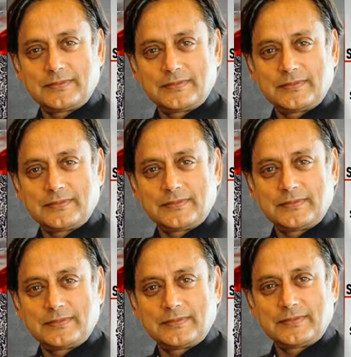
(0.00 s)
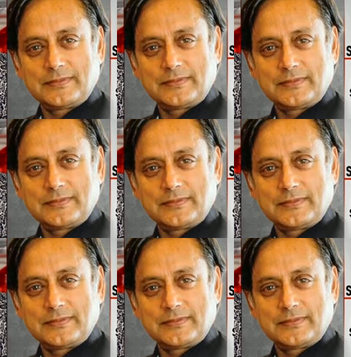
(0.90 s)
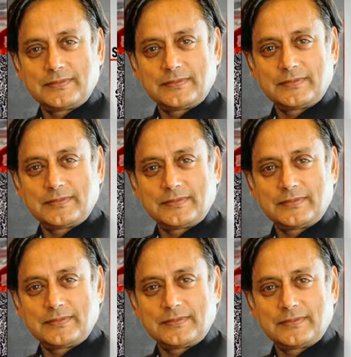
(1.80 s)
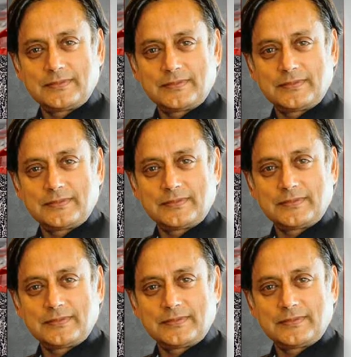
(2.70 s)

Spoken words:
(silent)